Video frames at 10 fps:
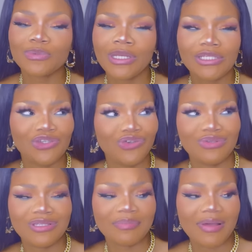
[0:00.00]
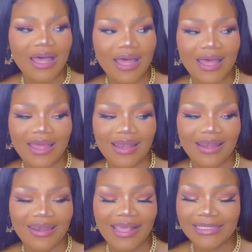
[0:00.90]
Well, excuse the
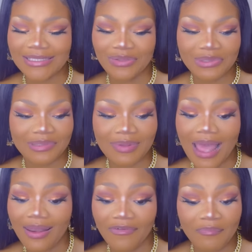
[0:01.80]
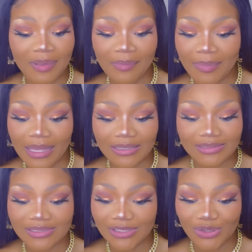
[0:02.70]
pun. I love big
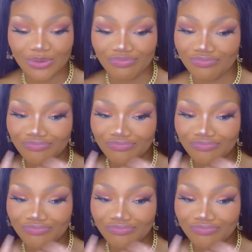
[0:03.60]
bags though.